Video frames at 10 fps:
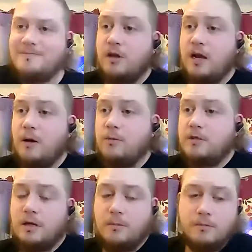So that
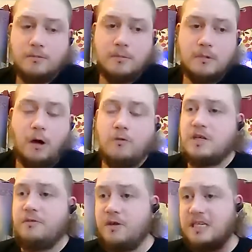was um,
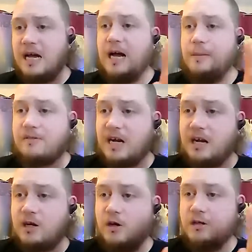obviously for time, I've
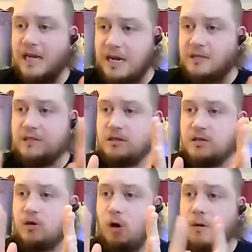kind of condensed yeah.
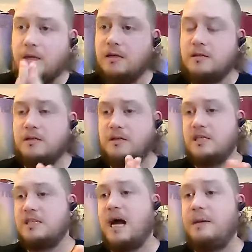the story. There's, there's
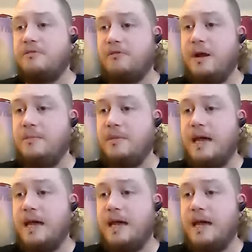a time you, frame